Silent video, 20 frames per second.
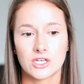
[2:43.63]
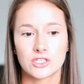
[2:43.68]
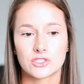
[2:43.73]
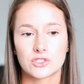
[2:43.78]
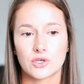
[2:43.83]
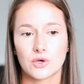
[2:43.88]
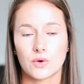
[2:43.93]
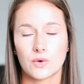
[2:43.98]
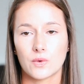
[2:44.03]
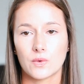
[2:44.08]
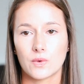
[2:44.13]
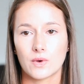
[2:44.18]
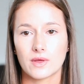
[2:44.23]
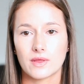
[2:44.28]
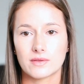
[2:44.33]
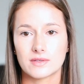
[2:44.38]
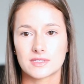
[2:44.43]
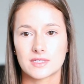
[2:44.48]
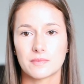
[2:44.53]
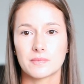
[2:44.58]

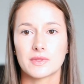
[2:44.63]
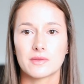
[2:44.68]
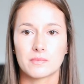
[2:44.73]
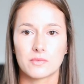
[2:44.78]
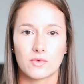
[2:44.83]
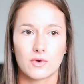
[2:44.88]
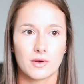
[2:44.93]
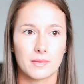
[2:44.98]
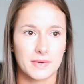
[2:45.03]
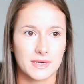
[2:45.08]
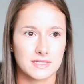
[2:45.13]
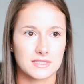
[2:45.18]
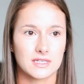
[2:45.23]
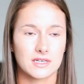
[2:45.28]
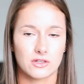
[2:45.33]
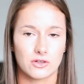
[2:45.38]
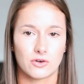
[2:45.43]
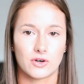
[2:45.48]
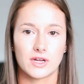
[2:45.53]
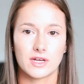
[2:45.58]
So some of the more
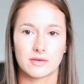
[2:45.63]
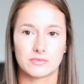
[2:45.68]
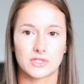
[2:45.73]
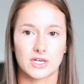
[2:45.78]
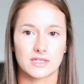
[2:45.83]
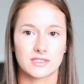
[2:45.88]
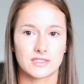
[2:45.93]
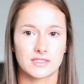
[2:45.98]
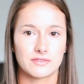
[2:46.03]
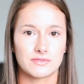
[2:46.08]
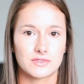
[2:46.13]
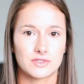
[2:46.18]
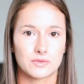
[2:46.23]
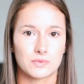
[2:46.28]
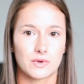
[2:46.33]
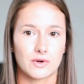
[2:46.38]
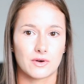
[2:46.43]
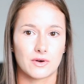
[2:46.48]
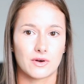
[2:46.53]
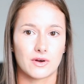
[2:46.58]
basic learning objectives
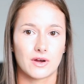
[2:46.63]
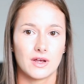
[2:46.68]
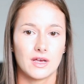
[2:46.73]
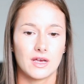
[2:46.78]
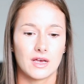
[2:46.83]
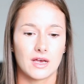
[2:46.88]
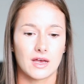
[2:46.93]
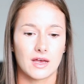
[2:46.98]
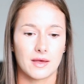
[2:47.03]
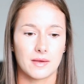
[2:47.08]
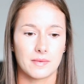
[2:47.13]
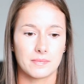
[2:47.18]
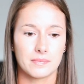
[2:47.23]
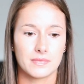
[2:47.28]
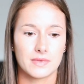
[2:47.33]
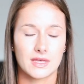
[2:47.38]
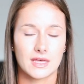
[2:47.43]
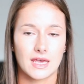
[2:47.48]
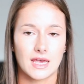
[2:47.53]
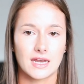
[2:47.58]
were um,
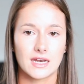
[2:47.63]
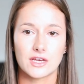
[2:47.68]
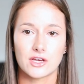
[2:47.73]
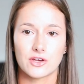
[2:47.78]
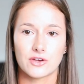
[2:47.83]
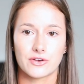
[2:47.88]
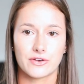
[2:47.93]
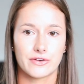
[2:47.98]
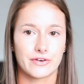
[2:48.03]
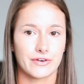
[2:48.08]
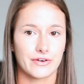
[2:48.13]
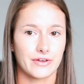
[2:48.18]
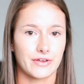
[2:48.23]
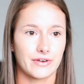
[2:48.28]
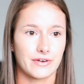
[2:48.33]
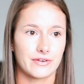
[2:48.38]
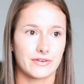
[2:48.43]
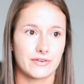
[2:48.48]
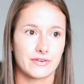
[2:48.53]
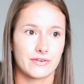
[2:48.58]
gaining a
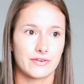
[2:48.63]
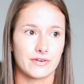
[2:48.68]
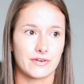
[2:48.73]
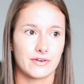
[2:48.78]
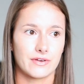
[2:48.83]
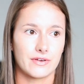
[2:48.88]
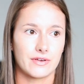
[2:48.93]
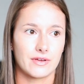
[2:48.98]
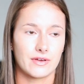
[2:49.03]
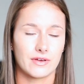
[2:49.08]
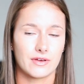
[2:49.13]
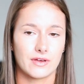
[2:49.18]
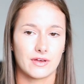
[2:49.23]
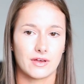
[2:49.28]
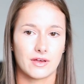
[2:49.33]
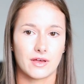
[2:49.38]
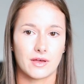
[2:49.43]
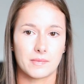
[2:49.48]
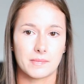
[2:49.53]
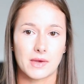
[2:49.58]
good
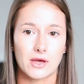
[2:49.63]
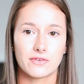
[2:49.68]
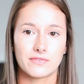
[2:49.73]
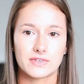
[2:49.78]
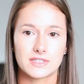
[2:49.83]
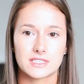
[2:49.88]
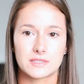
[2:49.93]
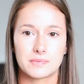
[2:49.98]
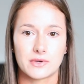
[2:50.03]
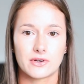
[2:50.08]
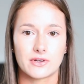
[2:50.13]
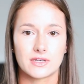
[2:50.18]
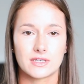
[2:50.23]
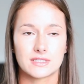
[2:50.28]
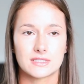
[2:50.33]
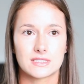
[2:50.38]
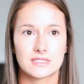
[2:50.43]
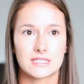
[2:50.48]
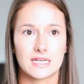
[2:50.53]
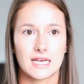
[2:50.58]
amount of
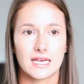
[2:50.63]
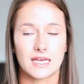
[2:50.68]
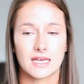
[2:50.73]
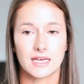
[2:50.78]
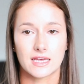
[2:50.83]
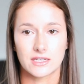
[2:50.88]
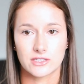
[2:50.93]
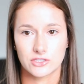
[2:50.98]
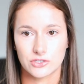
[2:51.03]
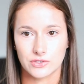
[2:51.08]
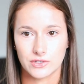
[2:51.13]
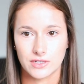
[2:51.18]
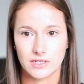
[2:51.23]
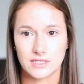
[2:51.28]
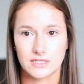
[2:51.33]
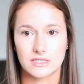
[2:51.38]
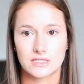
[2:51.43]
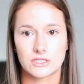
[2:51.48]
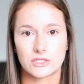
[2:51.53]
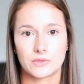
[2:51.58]
experience taking
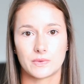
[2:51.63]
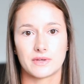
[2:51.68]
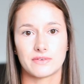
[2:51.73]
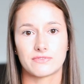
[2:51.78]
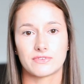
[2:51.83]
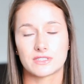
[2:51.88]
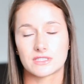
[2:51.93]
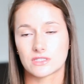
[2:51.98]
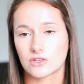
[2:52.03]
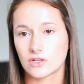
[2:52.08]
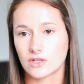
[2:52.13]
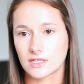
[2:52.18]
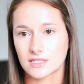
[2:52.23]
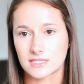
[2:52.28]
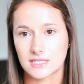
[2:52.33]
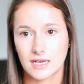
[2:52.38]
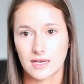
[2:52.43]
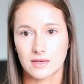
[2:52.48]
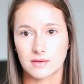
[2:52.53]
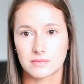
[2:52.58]
histories, doing physical
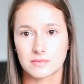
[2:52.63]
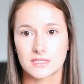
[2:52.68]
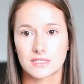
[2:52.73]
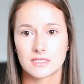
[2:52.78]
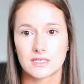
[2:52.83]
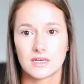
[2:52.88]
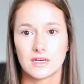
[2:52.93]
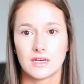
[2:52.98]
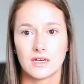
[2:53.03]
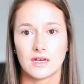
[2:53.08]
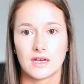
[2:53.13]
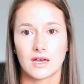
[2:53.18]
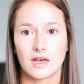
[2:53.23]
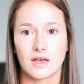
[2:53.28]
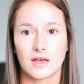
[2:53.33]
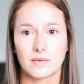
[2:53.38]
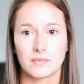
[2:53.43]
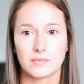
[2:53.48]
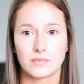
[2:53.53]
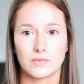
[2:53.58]
exams,
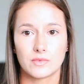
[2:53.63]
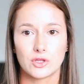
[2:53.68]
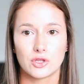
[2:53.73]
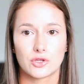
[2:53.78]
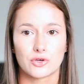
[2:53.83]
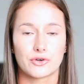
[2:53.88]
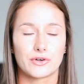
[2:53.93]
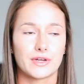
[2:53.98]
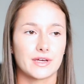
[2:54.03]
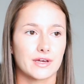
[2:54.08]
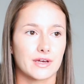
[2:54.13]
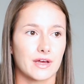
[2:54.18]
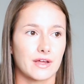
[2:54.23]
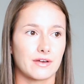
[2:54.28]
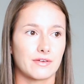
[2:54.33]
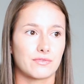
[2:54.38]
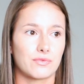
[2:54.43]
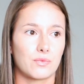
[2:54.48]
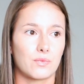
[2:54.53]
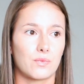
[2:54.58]
um, learning kind
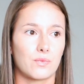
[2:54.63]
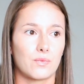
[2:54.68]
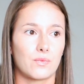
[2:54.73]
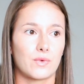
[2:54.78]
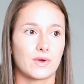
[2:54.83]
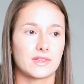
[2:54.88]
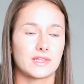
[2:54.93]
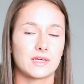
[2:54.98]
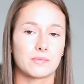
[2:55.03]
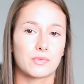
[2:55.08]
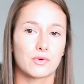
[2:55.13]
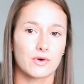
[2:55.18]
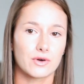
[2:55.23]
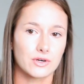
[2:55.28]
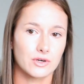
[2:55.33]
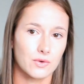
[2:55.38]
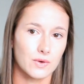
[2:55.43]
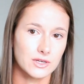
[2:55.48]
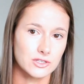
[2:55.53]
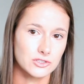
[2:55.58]
of what the
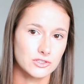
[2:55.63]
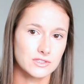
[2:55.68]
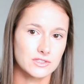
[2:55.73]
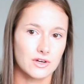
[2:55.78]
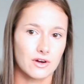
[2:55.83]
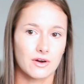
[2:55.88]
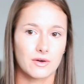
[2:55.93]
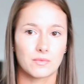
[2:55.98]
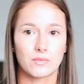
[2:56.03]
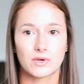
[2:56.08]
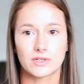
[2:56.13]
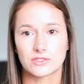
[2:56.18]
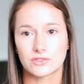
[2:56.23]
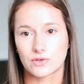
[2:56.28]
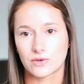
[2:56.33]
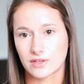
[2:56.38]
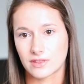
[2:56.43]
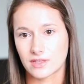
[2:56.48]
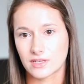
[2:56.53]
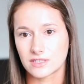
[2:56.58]
important questions are and what
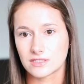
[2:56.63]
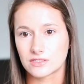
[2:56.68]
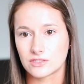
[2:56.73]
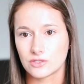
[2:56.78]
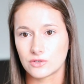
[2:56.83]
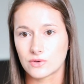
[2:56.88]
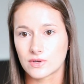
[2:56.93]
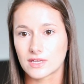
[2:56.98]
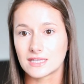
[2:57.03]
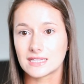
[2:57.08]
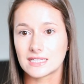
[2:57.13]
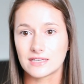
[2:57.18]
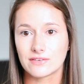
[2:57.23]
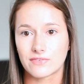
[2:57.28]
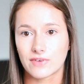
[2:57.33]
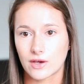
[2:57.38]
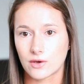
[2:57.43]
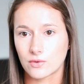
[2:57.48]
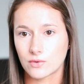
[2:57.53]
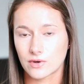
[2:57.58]
sort of things you can leave
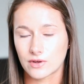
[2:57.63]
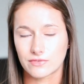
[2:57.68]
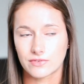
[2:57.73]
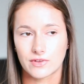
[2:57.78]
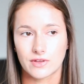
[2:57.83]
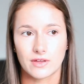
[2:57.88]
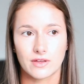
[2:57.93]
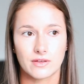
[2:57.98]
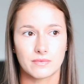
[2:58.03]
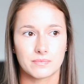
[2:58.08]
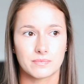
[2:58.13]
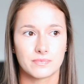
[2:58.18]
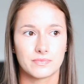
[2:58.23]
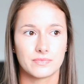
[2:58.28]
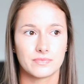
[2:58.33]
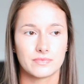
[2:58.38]
out of a